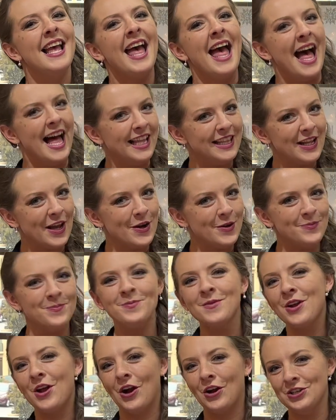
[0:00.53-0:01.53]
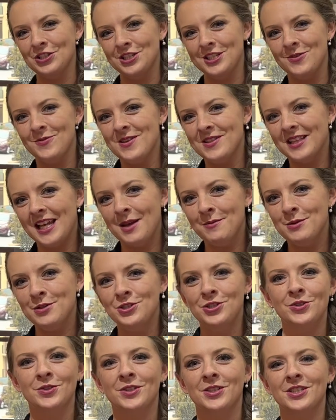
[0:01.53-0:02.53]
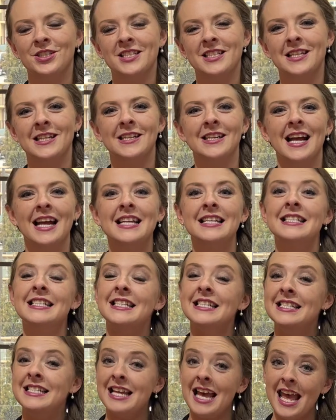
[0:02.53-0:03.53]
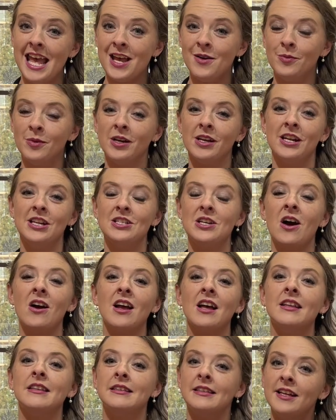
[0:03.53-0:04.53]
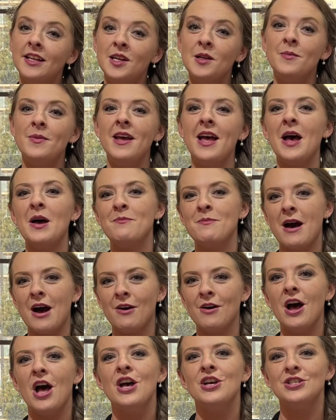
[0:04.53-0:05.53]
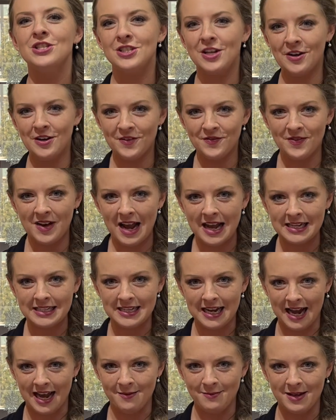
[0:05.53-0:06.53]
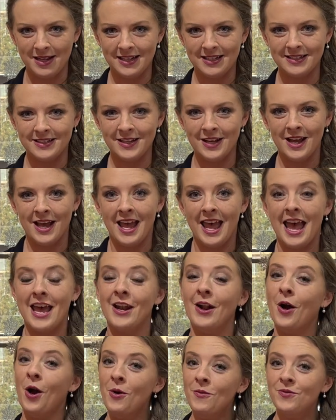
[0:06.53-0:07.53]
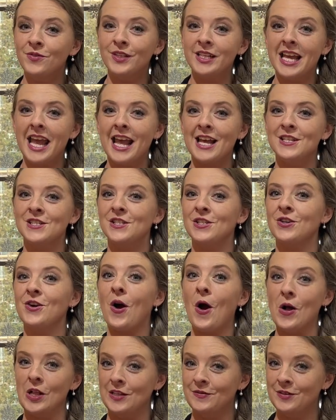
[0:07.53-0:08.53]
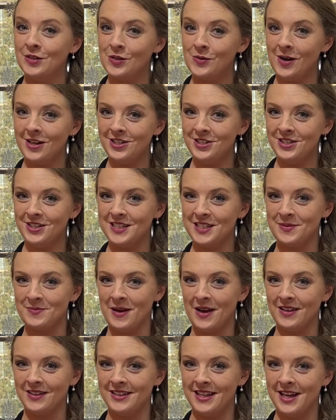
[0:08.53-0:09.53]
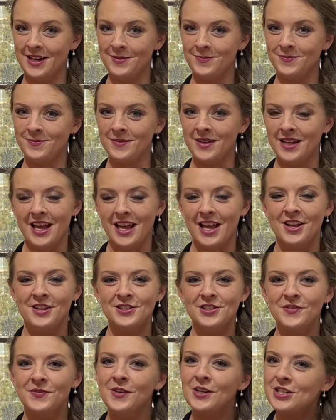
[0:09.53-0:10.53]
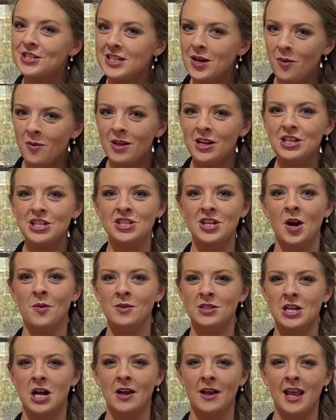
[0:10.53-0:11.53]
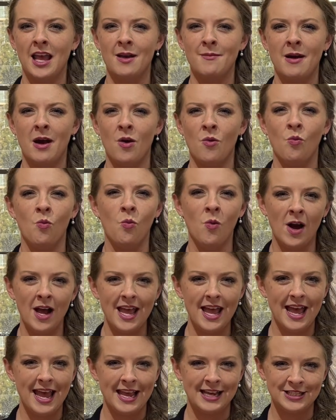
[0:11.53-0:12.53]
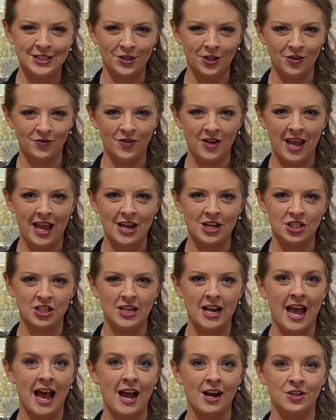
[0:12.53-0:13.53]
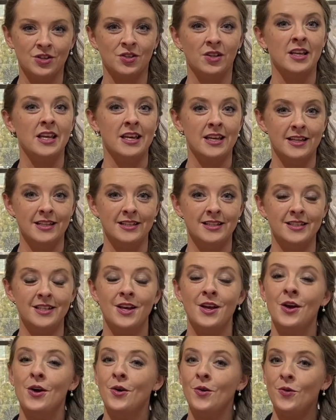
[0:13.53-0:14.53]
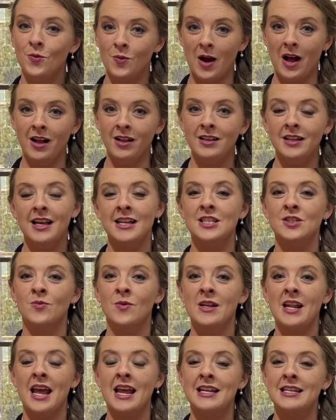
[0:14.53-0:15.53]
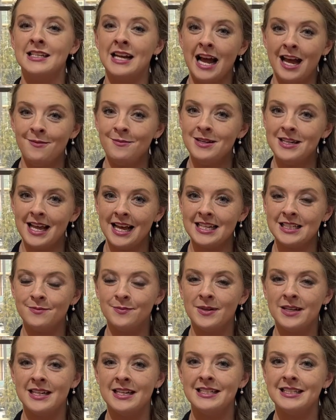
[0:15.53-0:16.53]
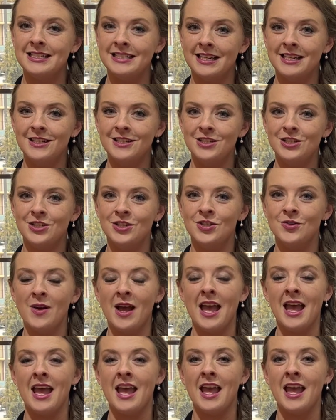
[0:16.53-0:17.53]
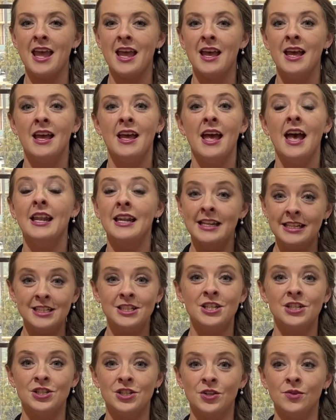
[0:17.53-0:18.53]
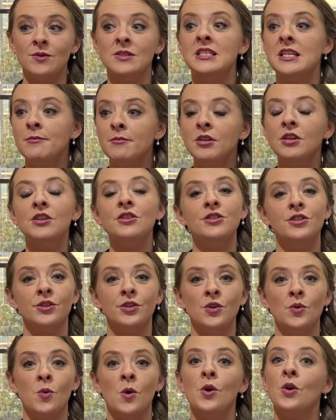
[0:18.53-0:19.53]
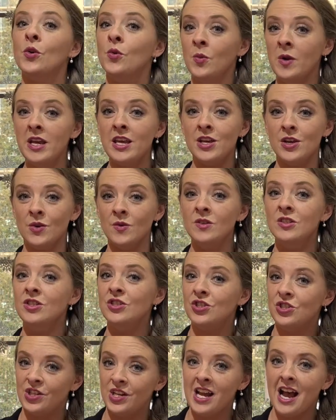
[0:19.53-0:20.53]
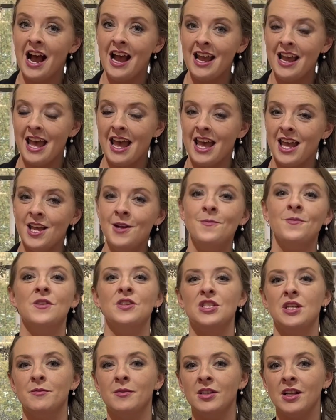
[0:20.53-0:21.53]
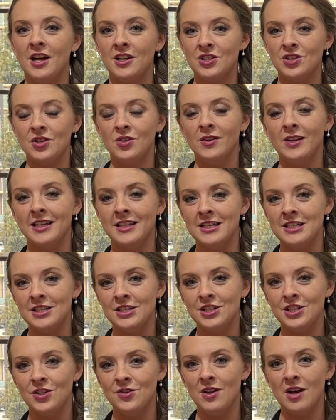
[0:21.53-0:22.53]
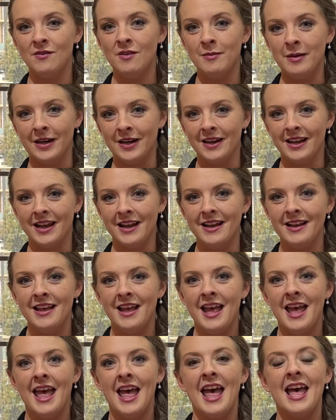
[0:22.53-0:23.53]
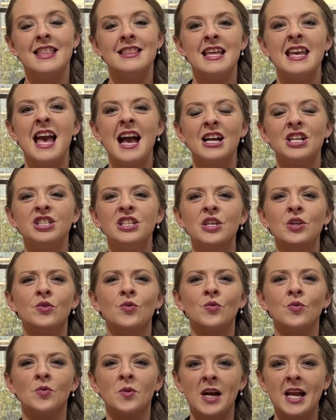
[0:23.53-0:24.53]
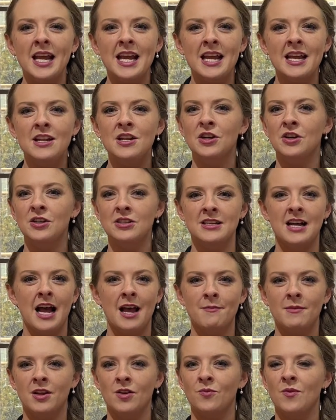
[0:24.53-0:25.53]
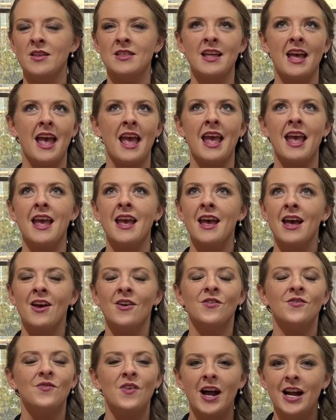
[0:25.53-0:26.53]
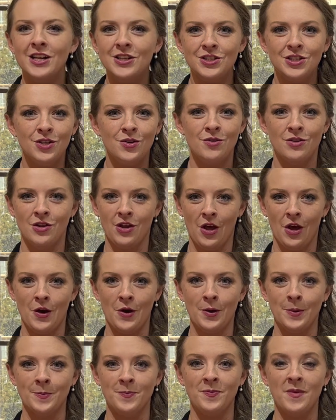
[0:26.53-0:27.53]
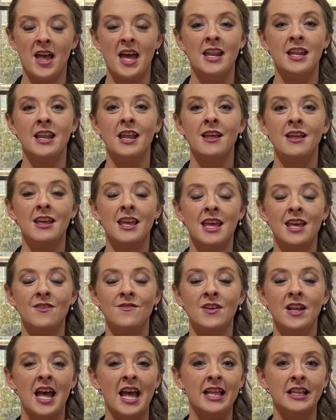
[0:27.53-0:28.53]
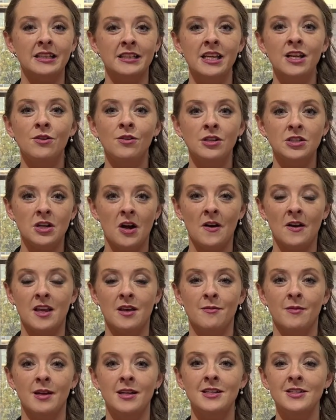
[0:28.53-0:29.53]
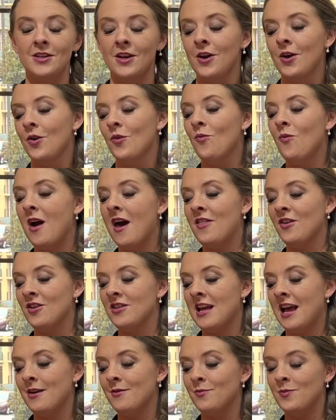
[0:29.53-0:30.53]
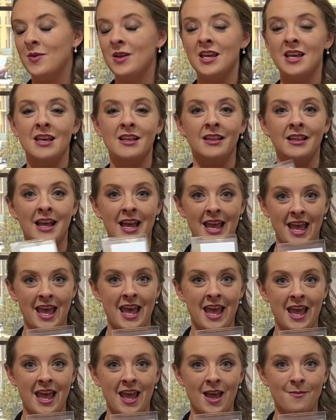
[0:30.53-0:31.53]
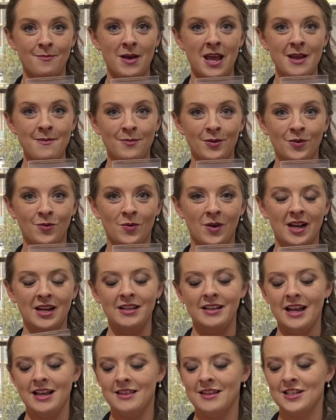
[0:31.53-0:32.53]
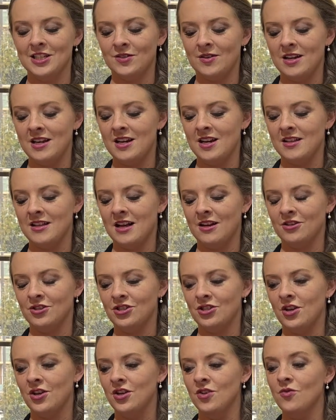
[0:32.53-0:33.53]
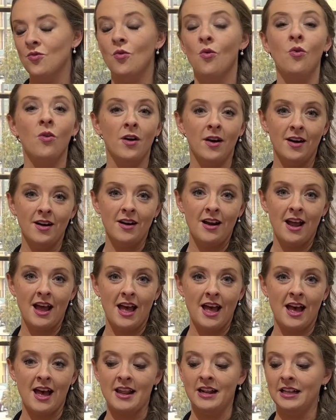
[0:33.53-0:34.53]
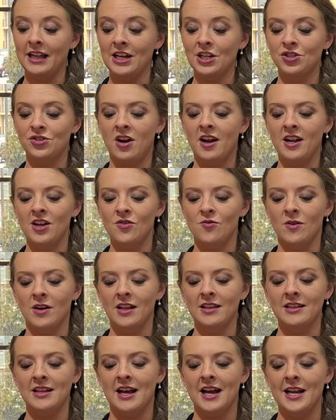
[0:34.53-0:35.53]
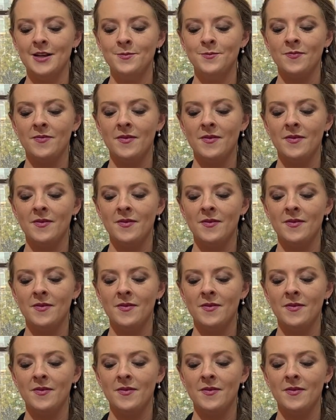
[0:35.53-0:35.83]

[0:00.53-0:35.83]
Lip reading: Hello, Kirsty with Lehman Jewelers here, and today we're going to talk a little bit about certified diamonds and hopefully answer all of your questions about them. So first I want to start with talking about what a certification actually is. Well, it's when a diamond has been sent to an institute similar to who we use, GIA, the Gemological Institute of America, and they actually grade your diamond with a fine-tooth comb and give it a legal document, whether that be like a paper one like this right here that I'll show you, or an electronic one online.